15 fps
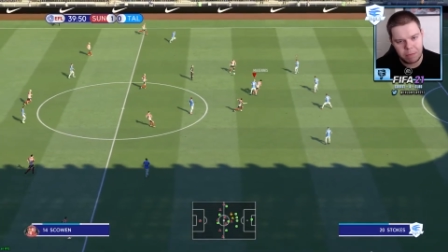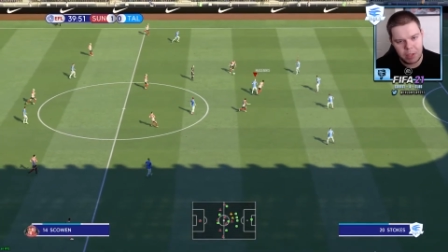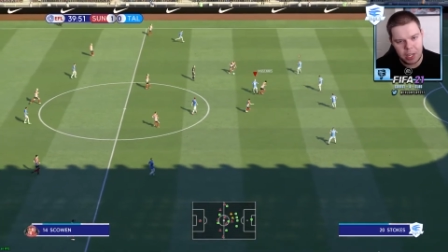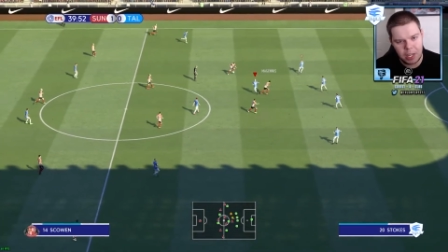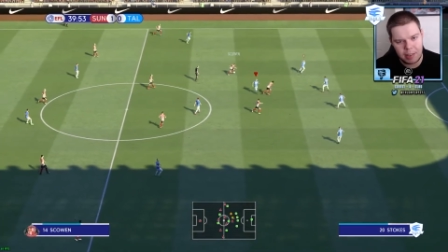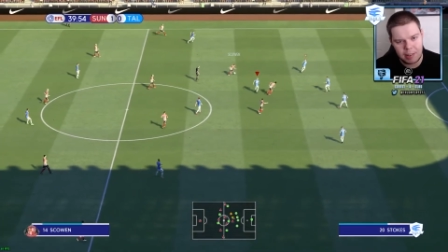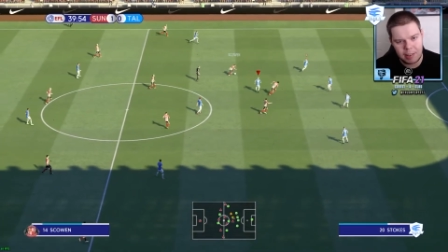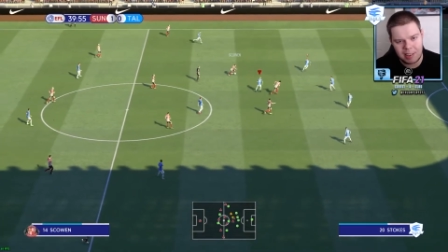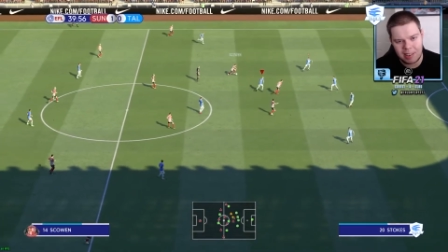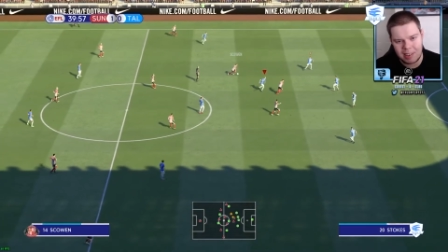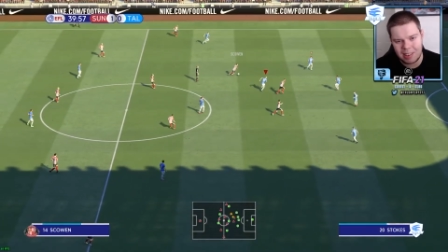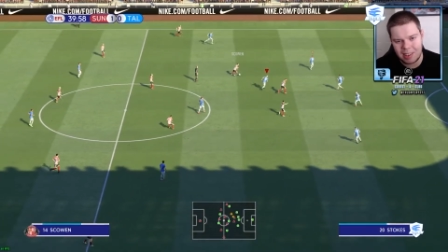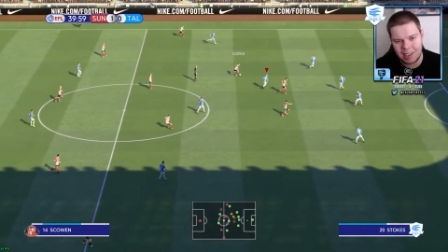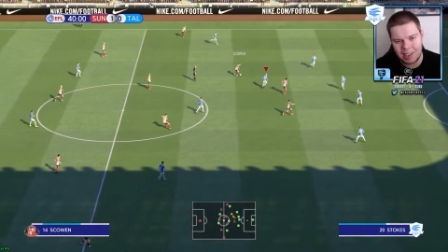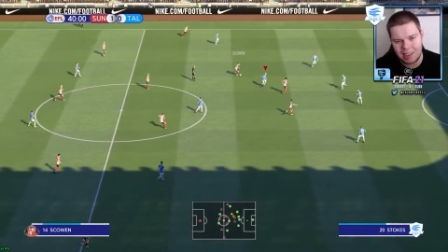It's
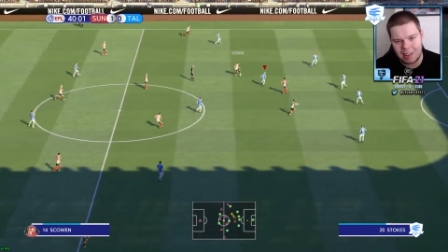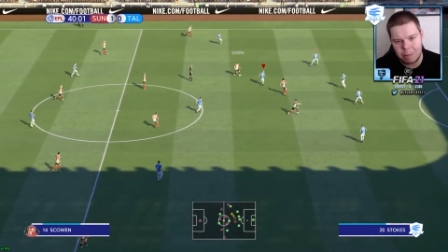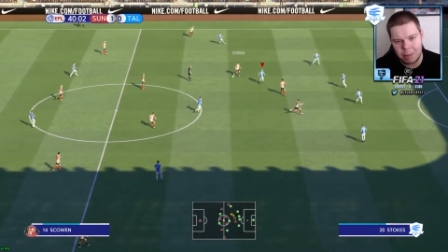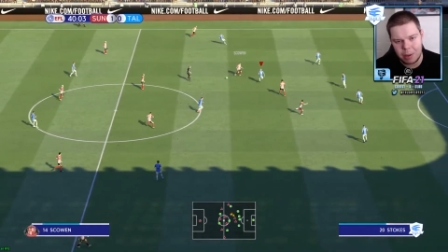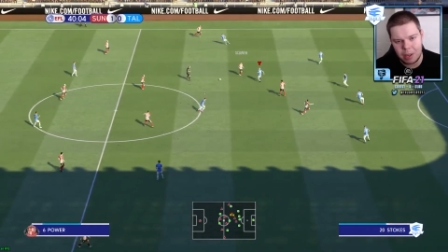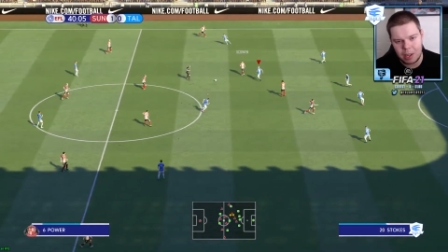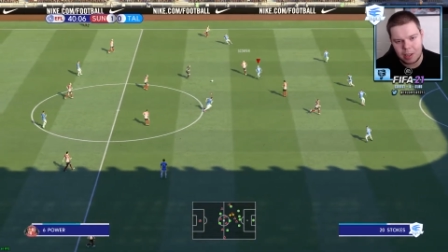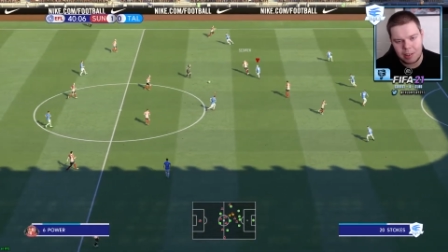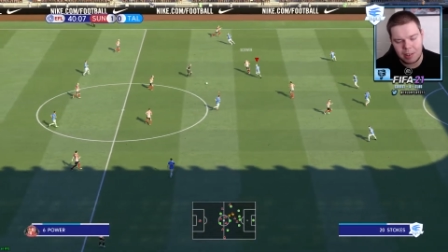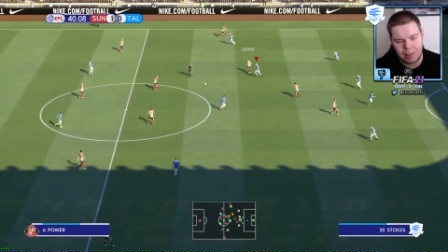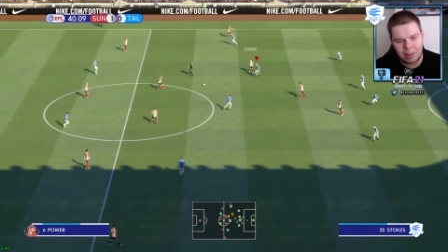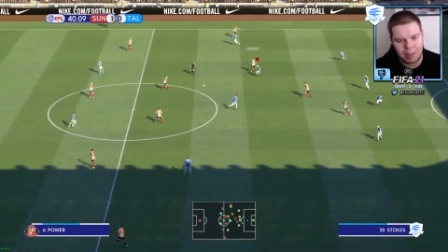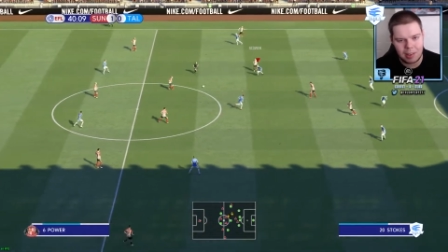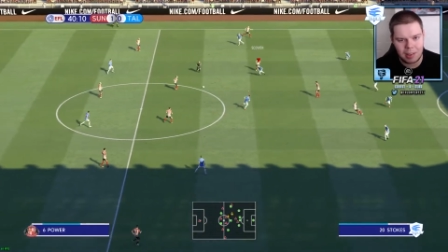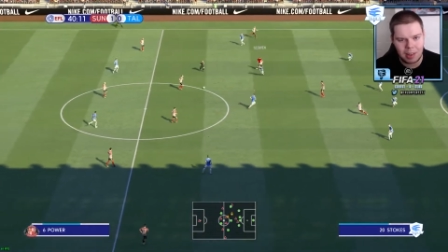
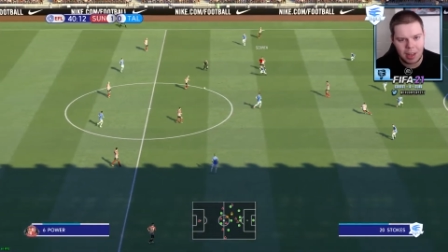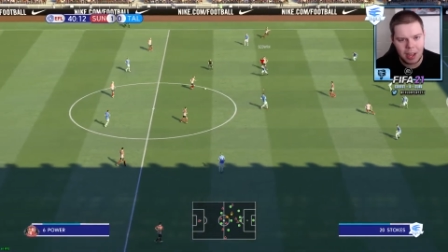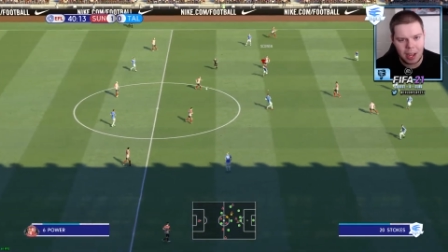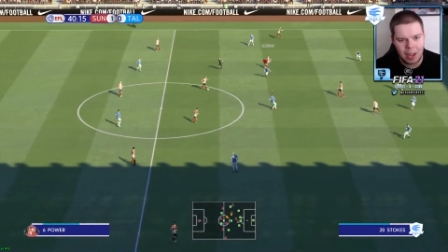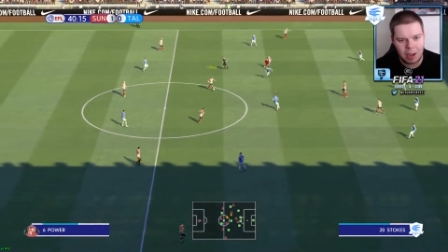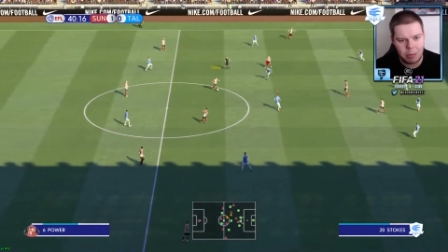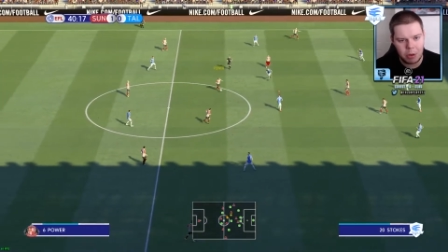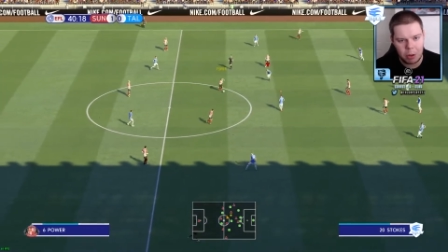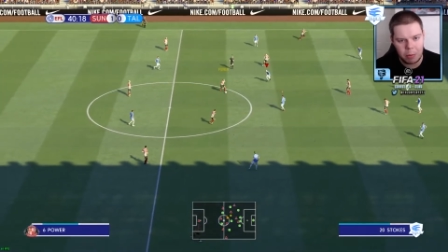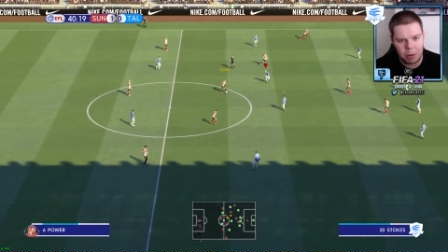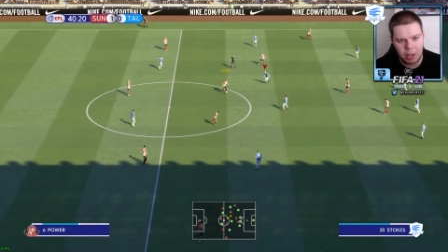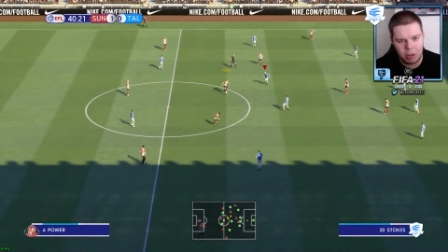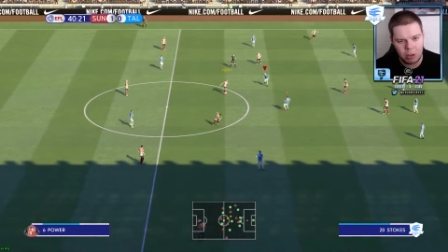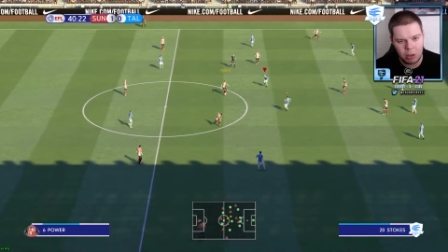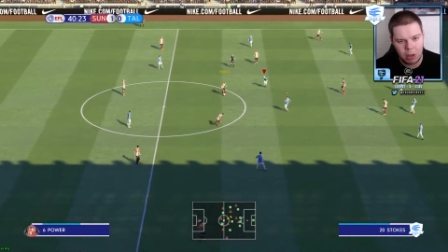like I'm not
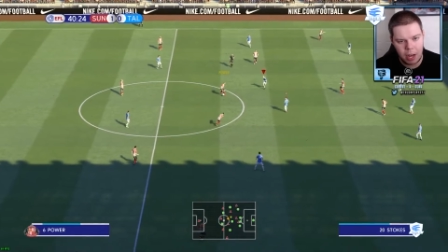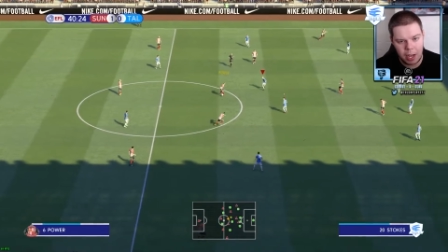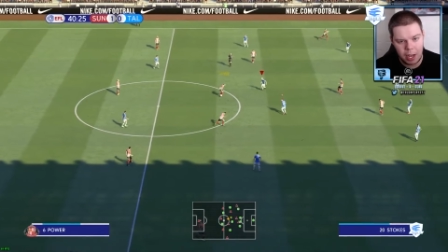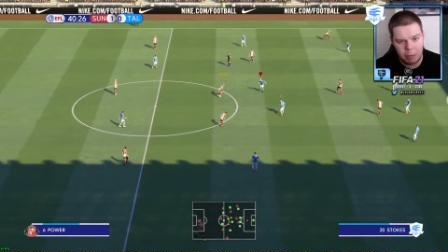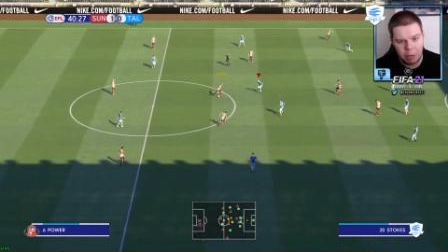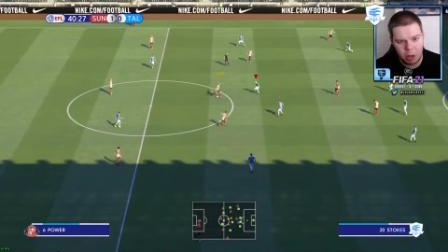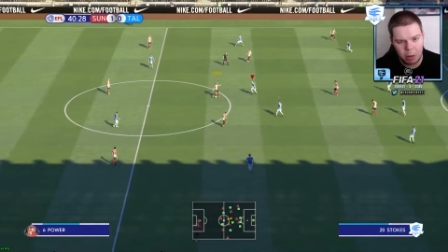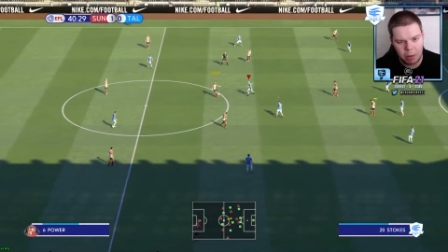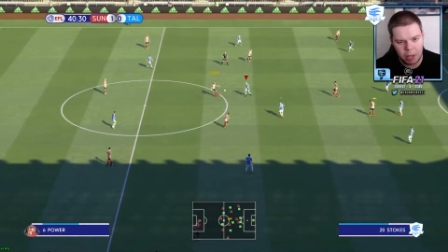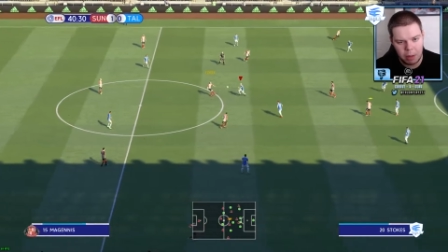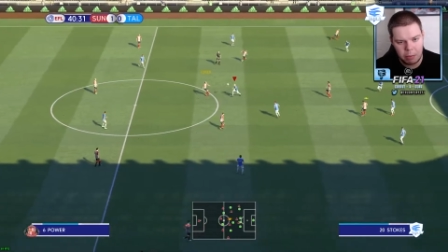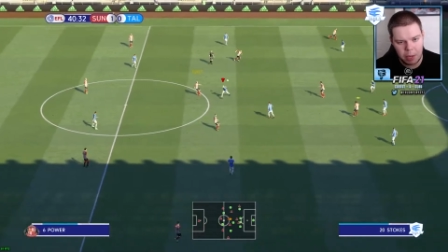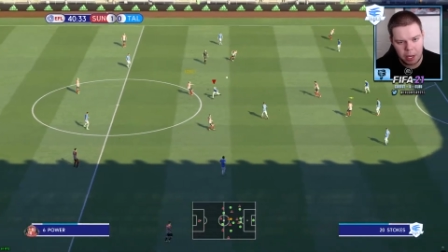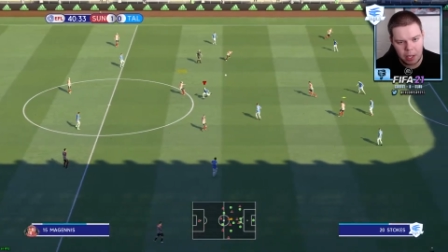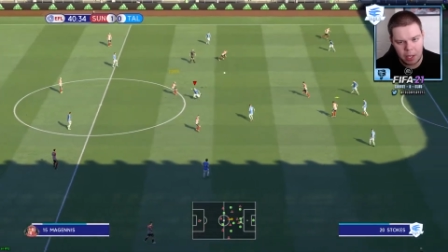playing
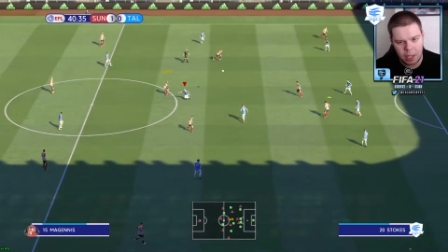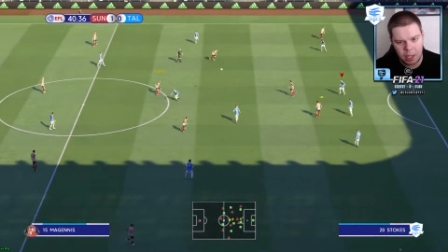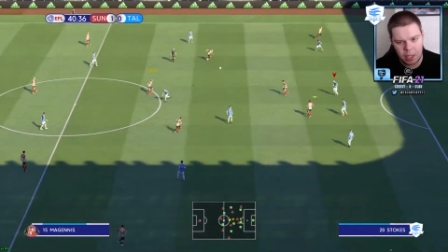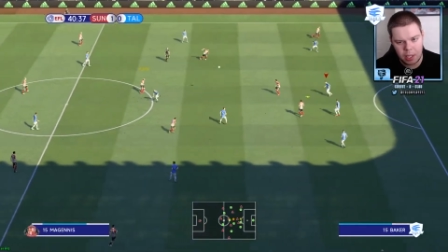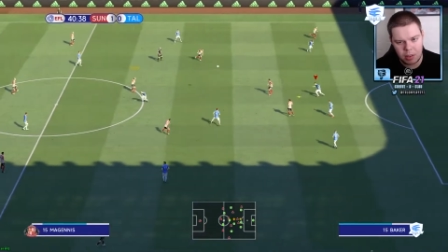badly.